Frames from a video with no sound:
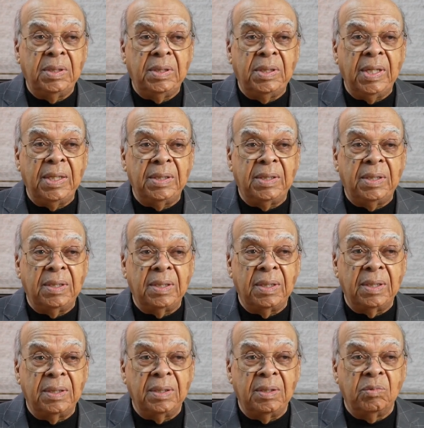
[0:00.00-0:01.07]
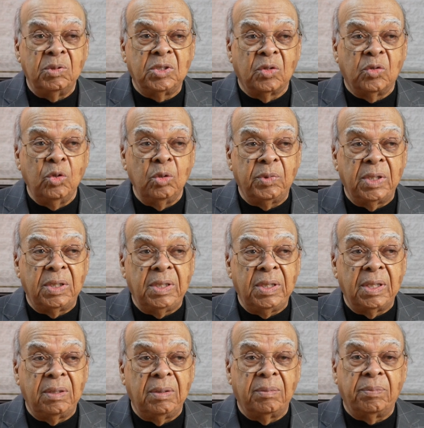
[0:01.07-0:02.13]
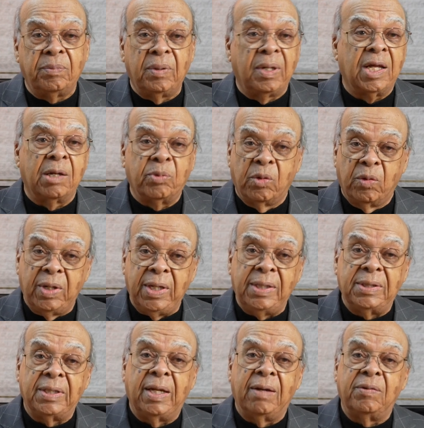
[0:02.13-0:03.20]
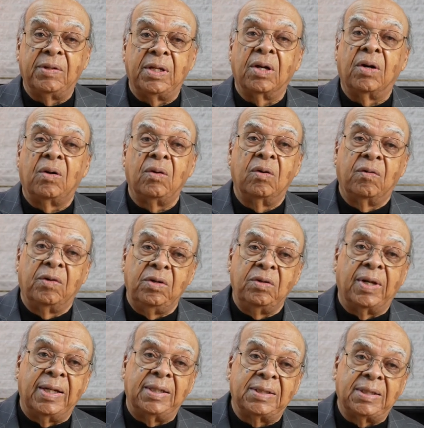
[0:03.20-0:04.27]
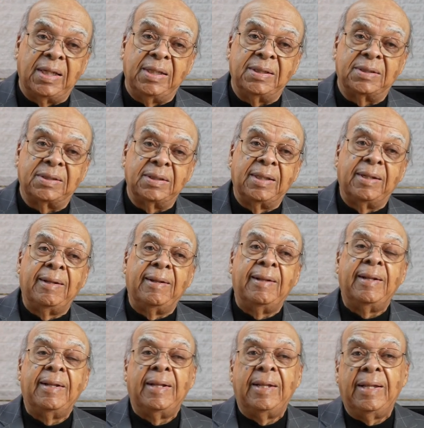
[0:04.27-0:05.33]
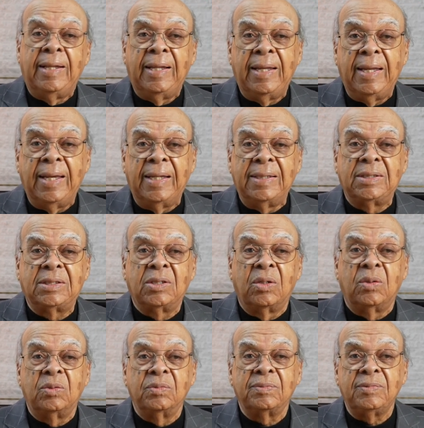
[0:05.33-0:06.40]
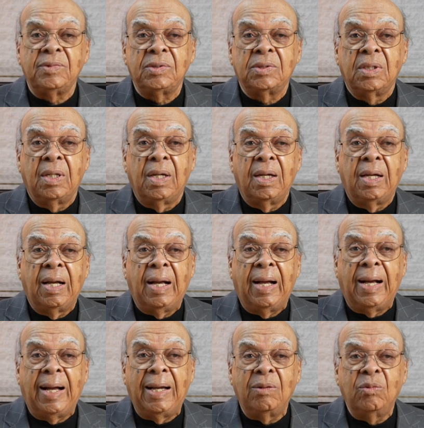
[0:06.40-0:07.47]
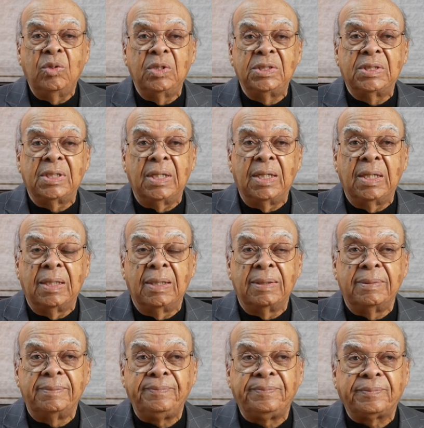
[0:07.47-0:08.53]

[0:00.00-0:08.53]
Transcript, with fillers: they, it was a group that did a lot of parades and everything all over the United States, and so I was um,